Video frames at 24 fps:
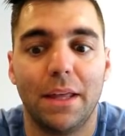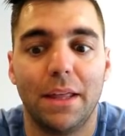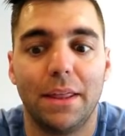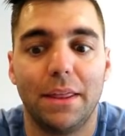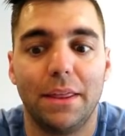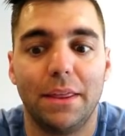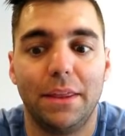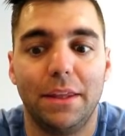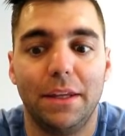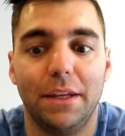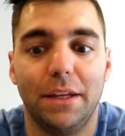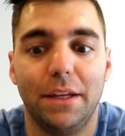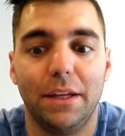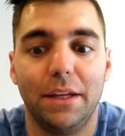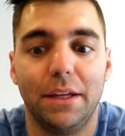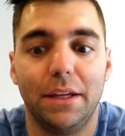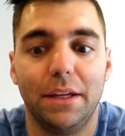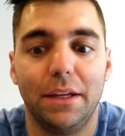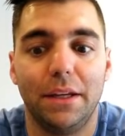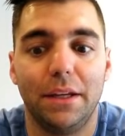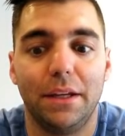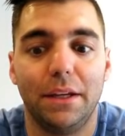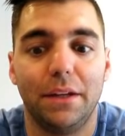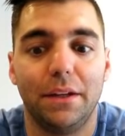
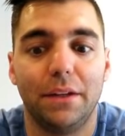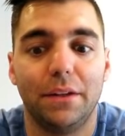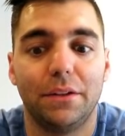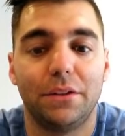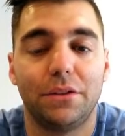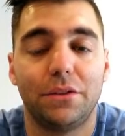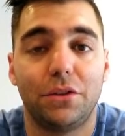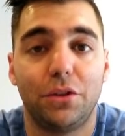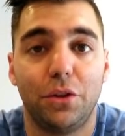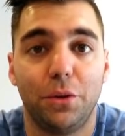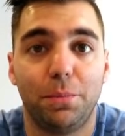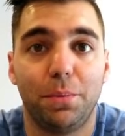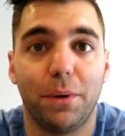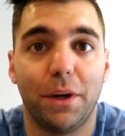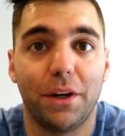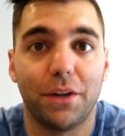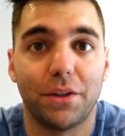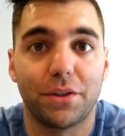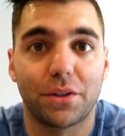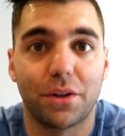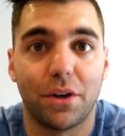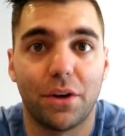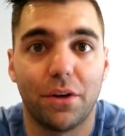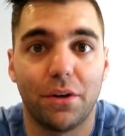The 2
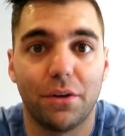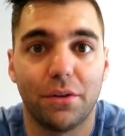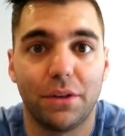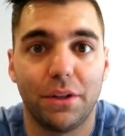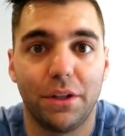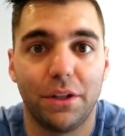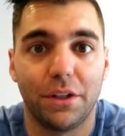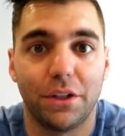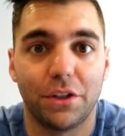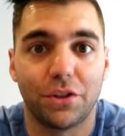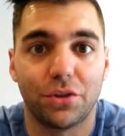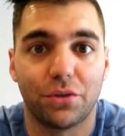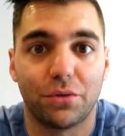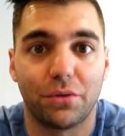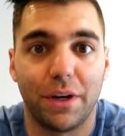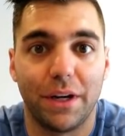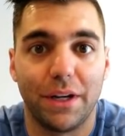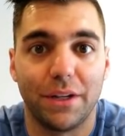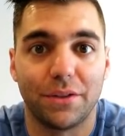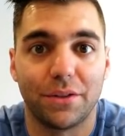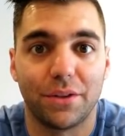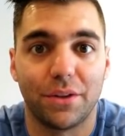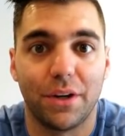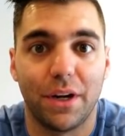players call, the initial
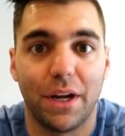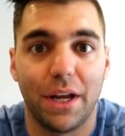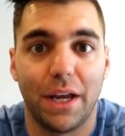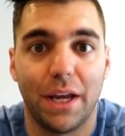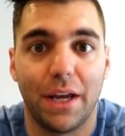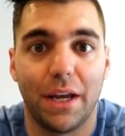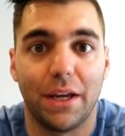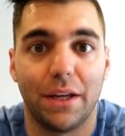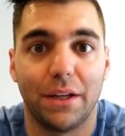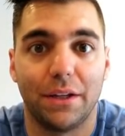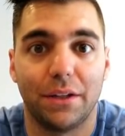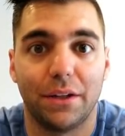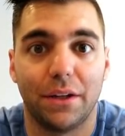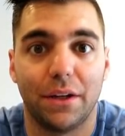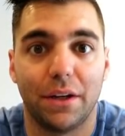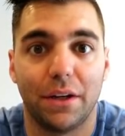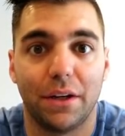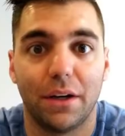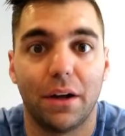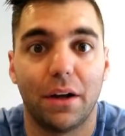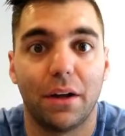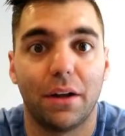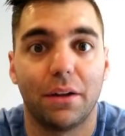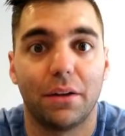raiser
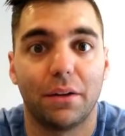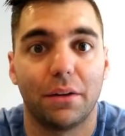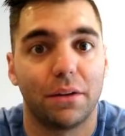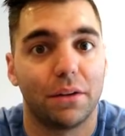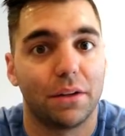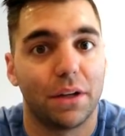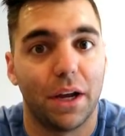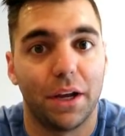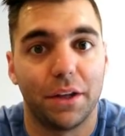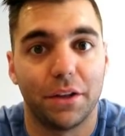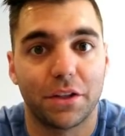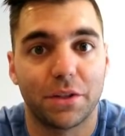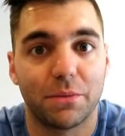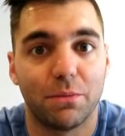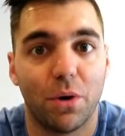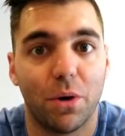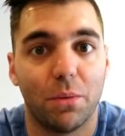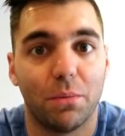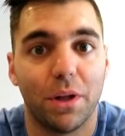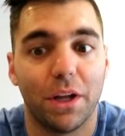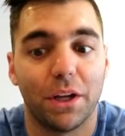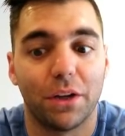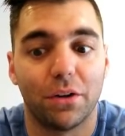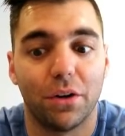and guy in the small
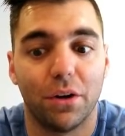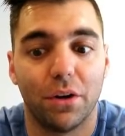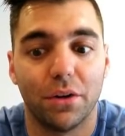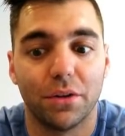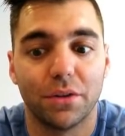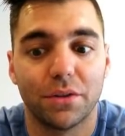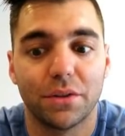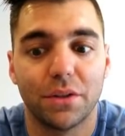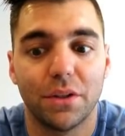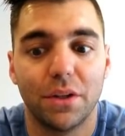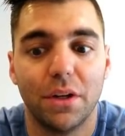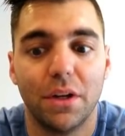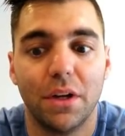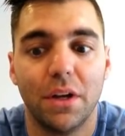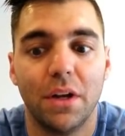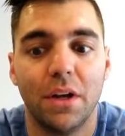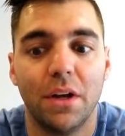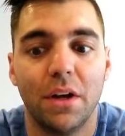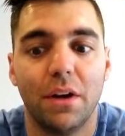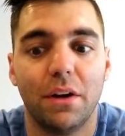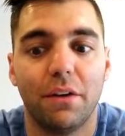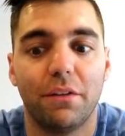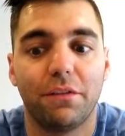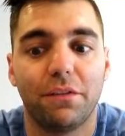blind calls.
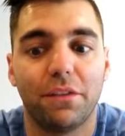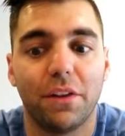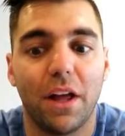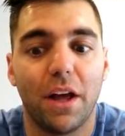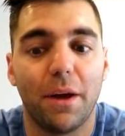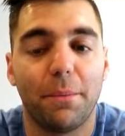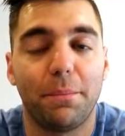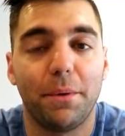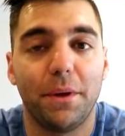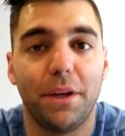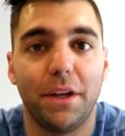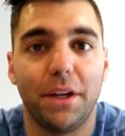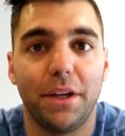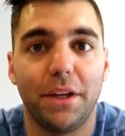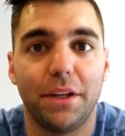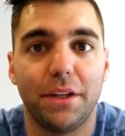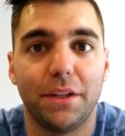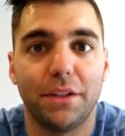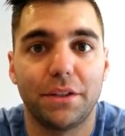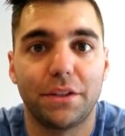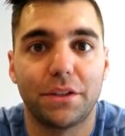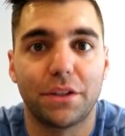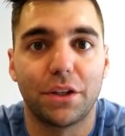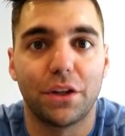Flop
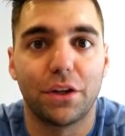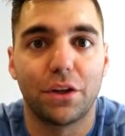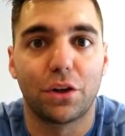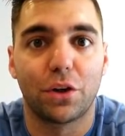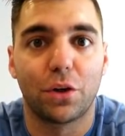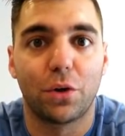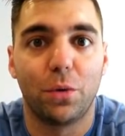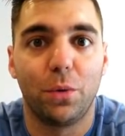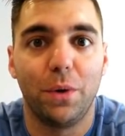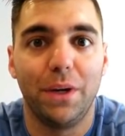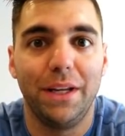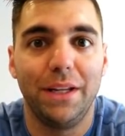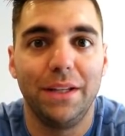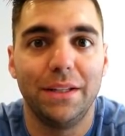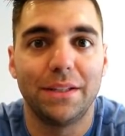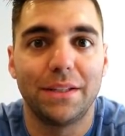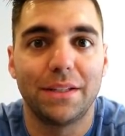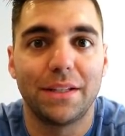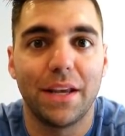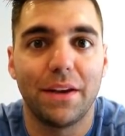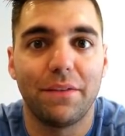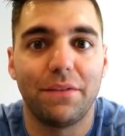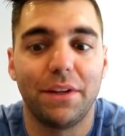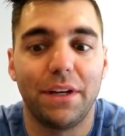is Queen
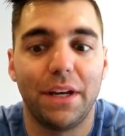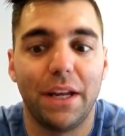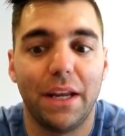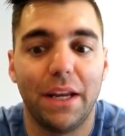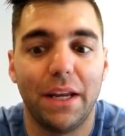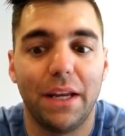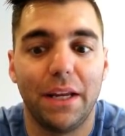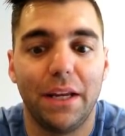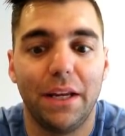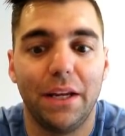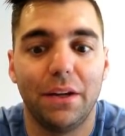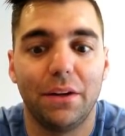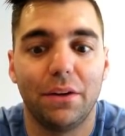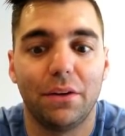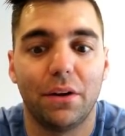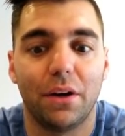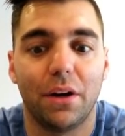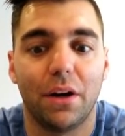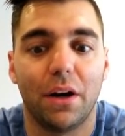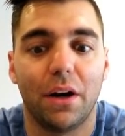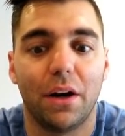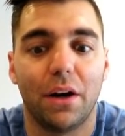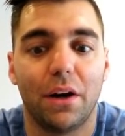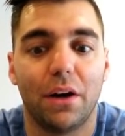7-8
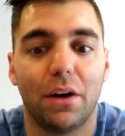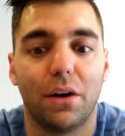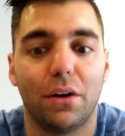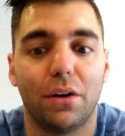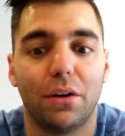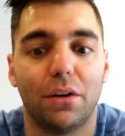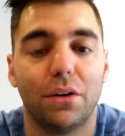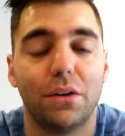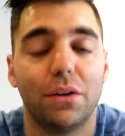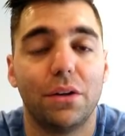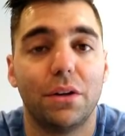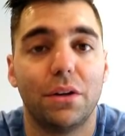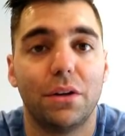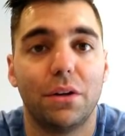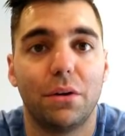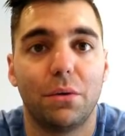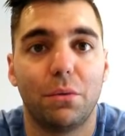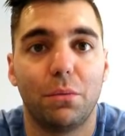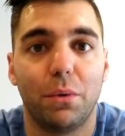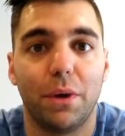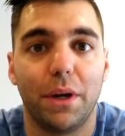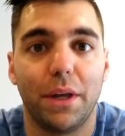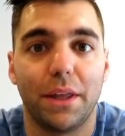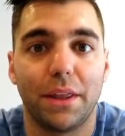
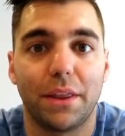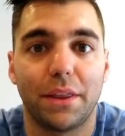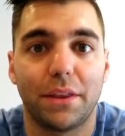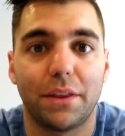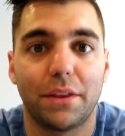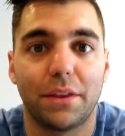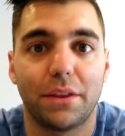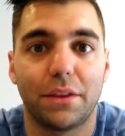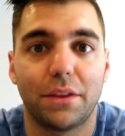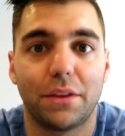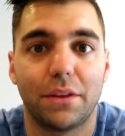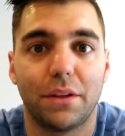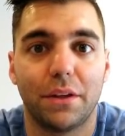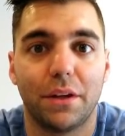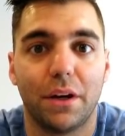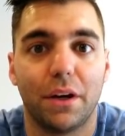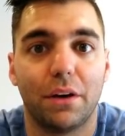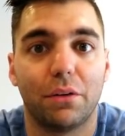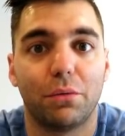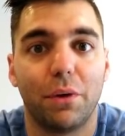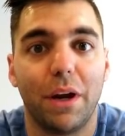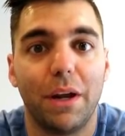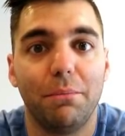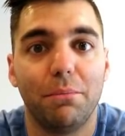with
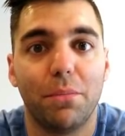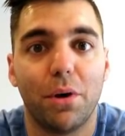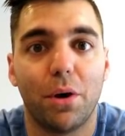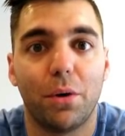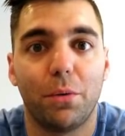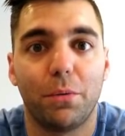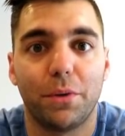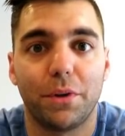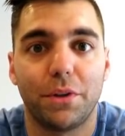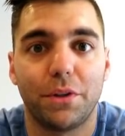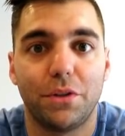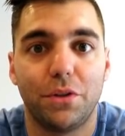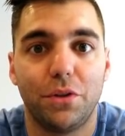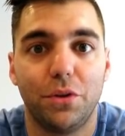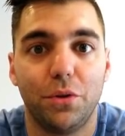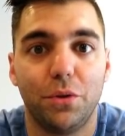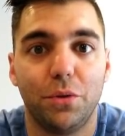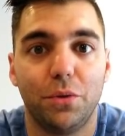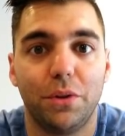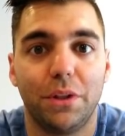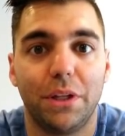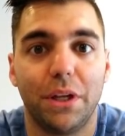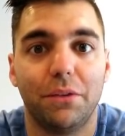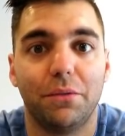rainbow with
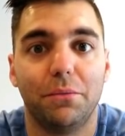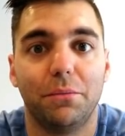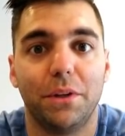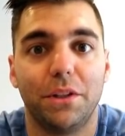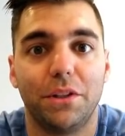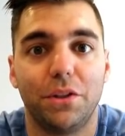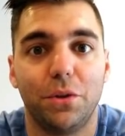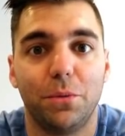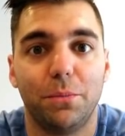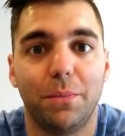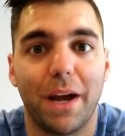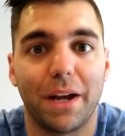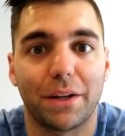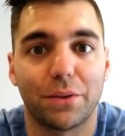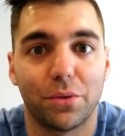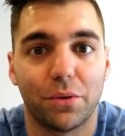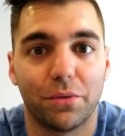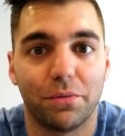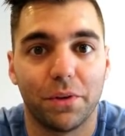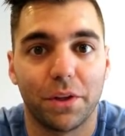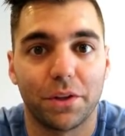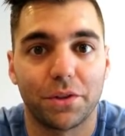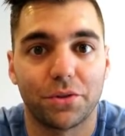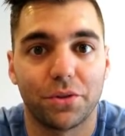giving me 2 backdoor
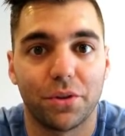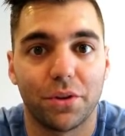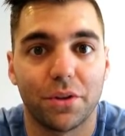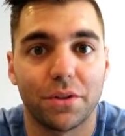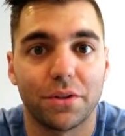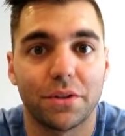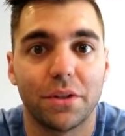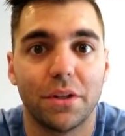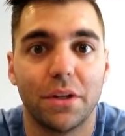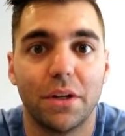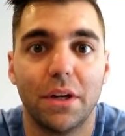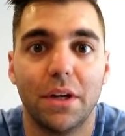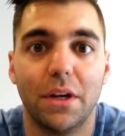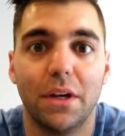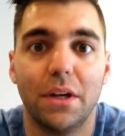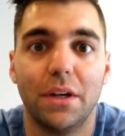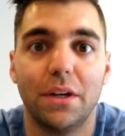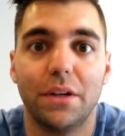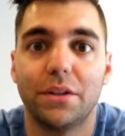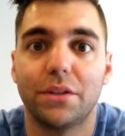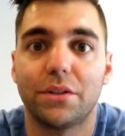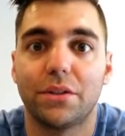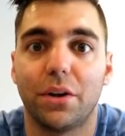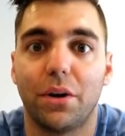flush draws.
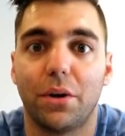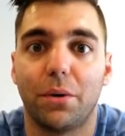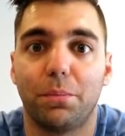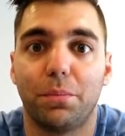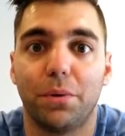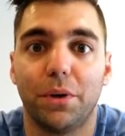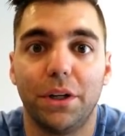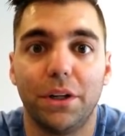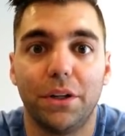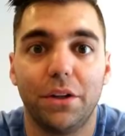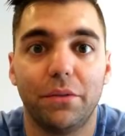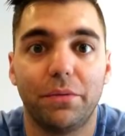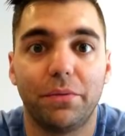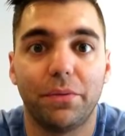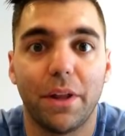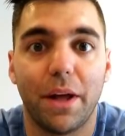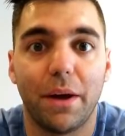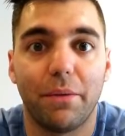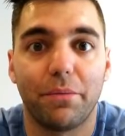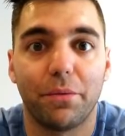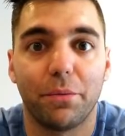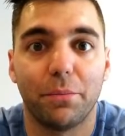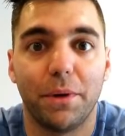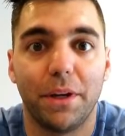So pretty good
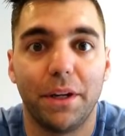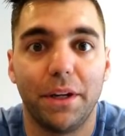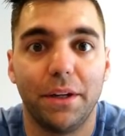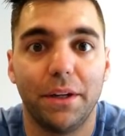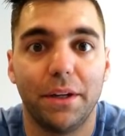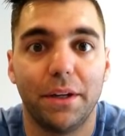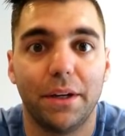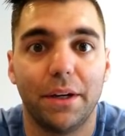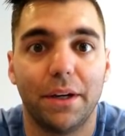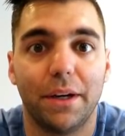flop for me.